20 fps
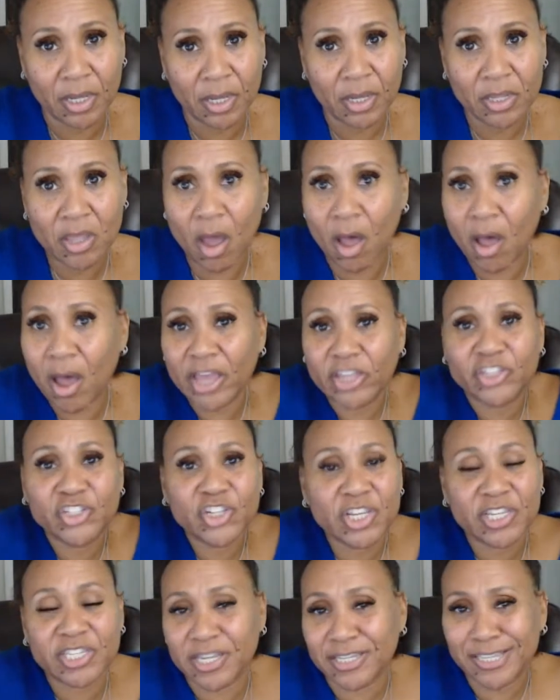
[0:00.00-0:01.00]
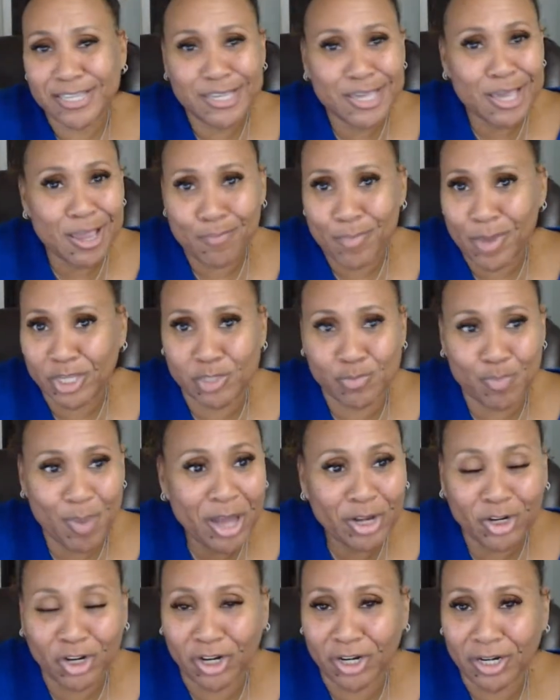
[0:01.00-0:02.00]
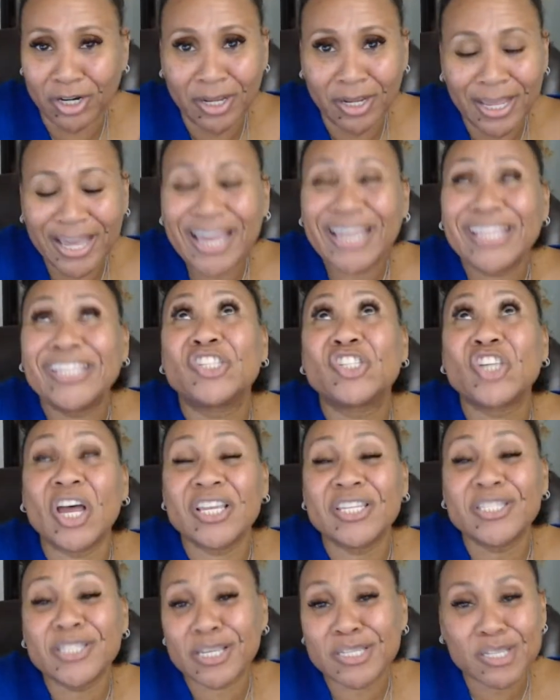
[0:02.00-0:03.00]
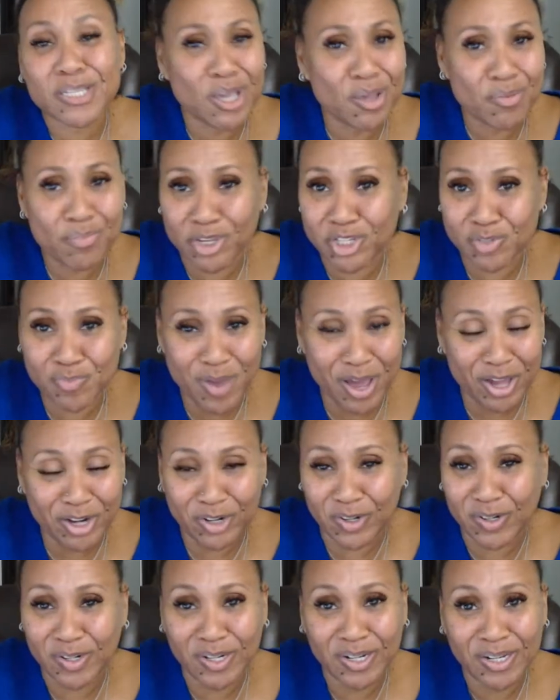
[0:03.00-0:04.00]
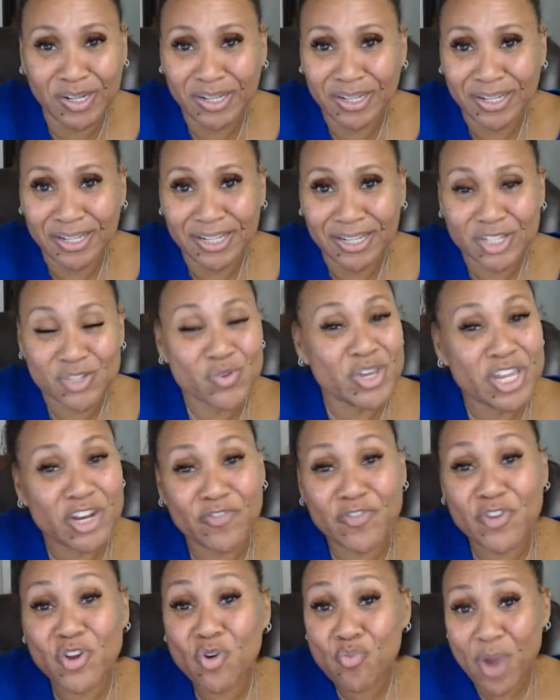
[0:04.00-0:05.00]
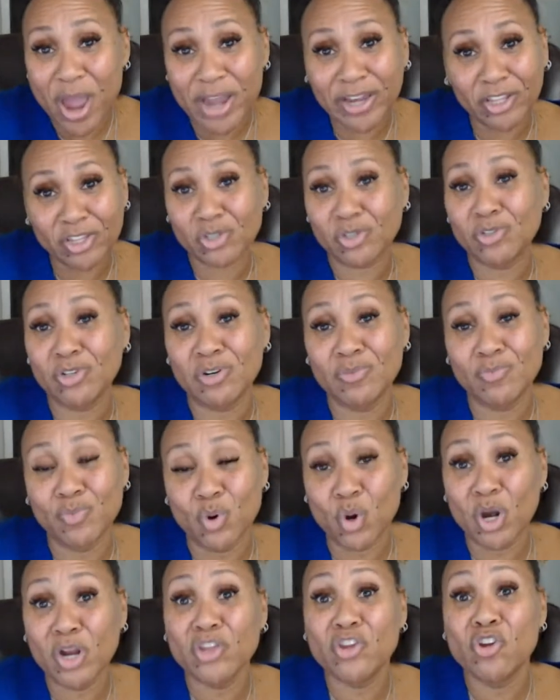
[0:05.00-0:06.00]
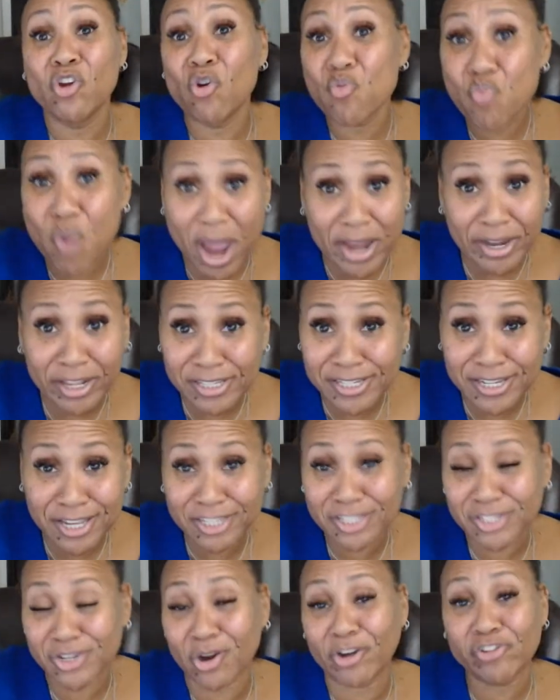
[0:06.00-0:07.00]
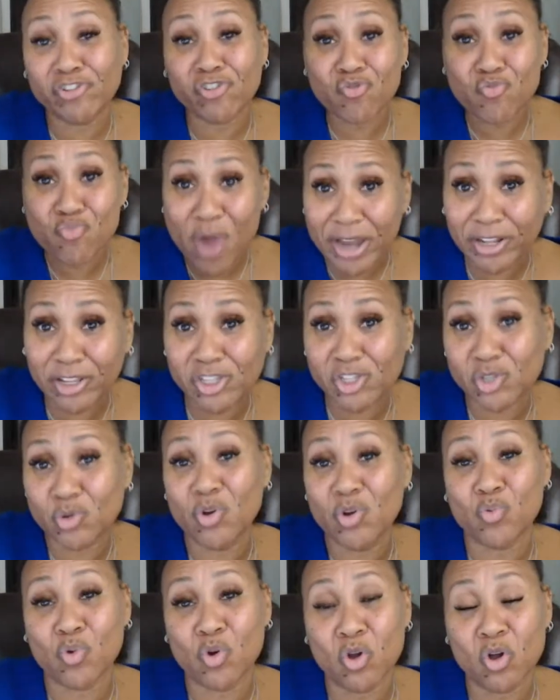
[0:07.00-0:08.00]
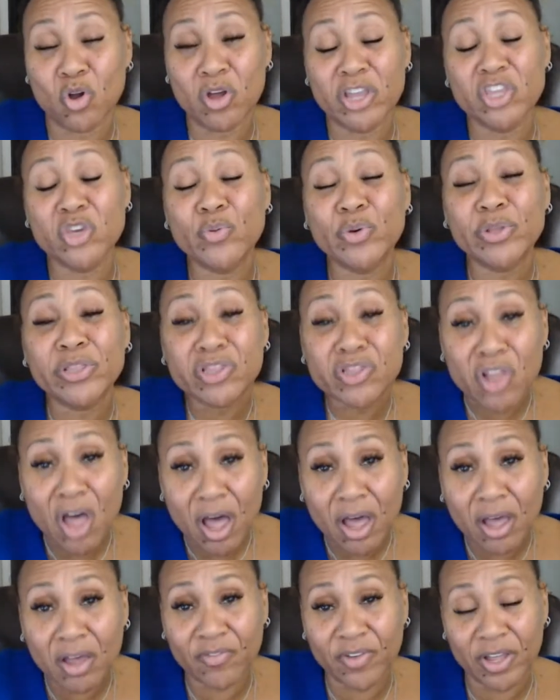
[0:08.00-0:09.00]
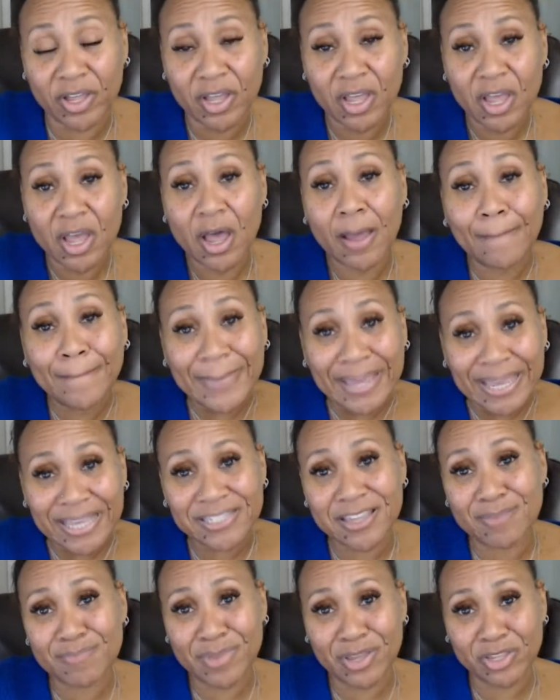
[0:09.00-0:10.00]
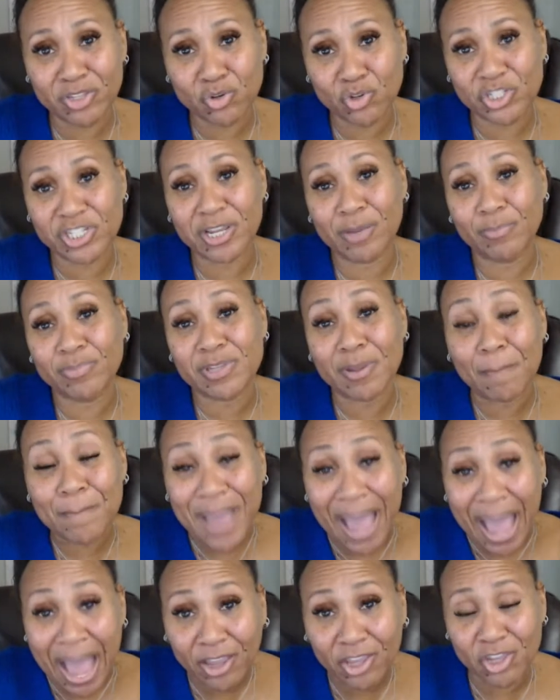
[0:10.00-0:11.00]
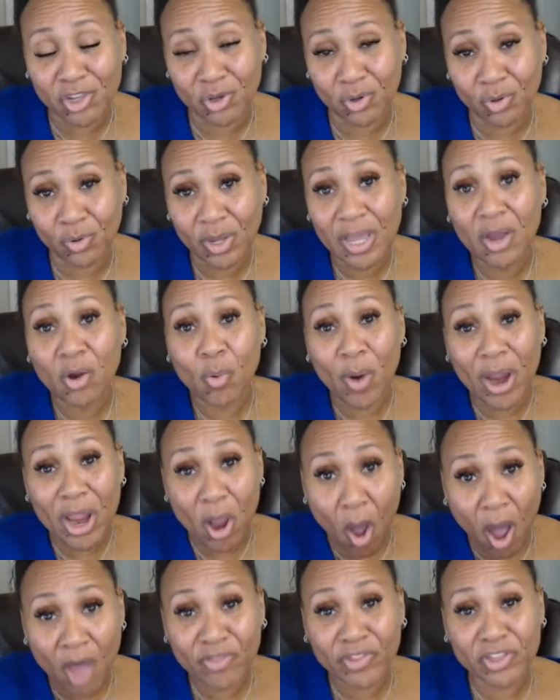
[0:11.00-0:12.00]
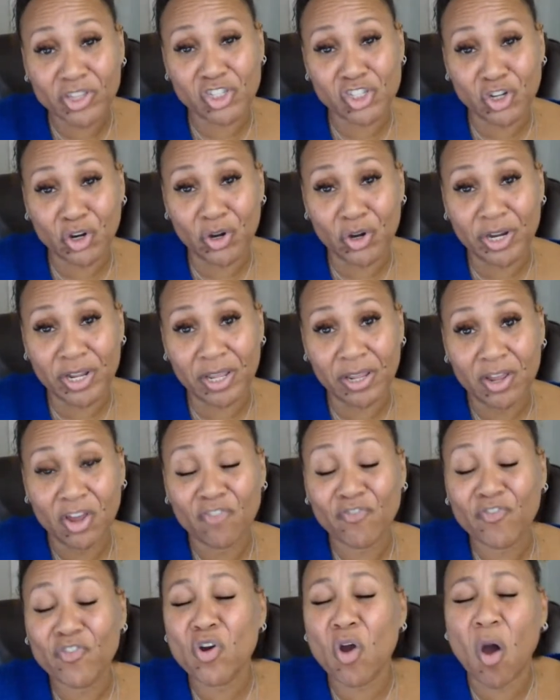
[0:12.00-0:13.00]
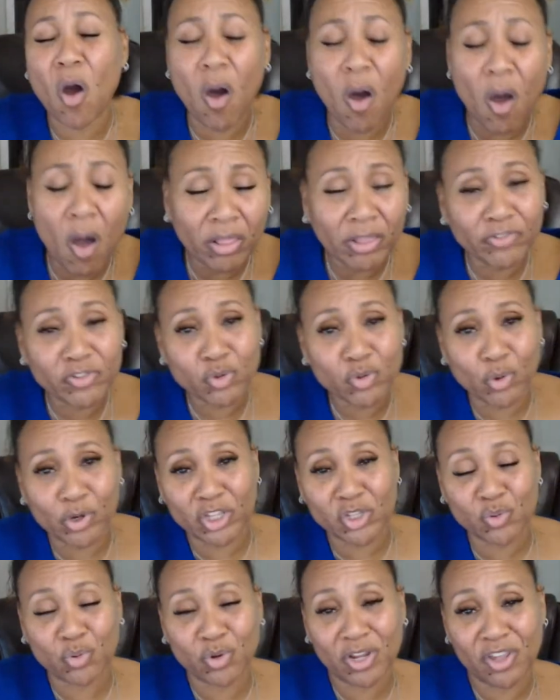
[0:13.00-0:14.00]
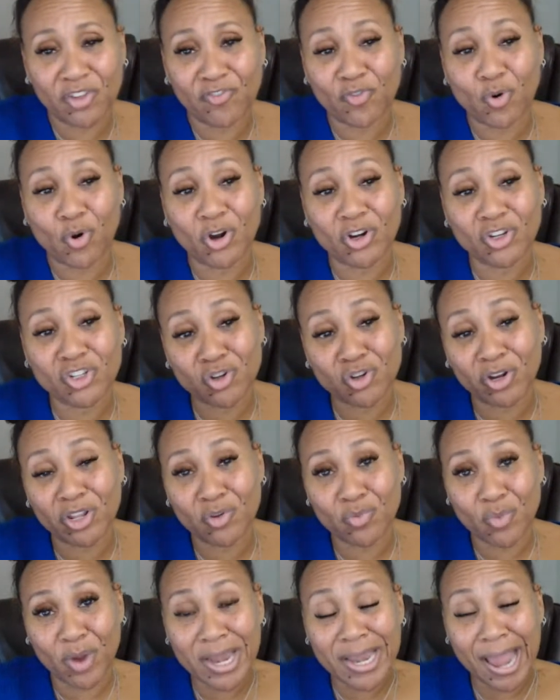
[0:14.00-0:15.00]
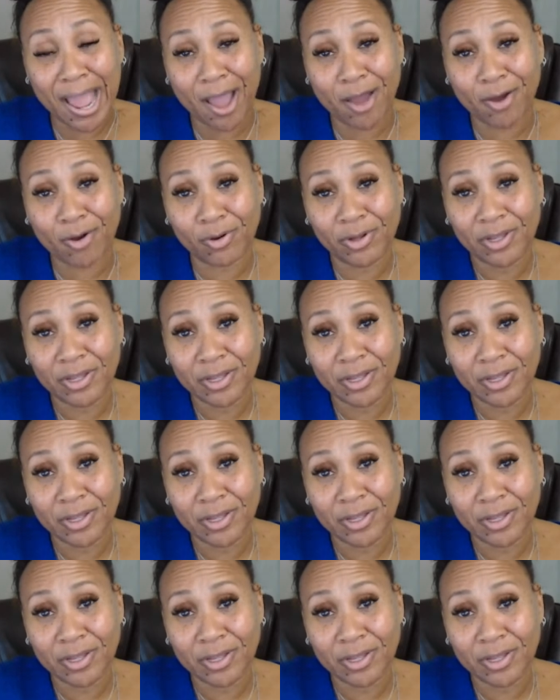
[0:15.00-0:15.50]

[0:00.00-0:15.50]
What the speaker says: Y'all, it just doesn't get much better. It just doesn't get much better. So again, if you're ready to learn more, you're ready to get started, you're ready to enroll, and you would love amazing mentorship to back you right on this journey for all of 2024, starting right now,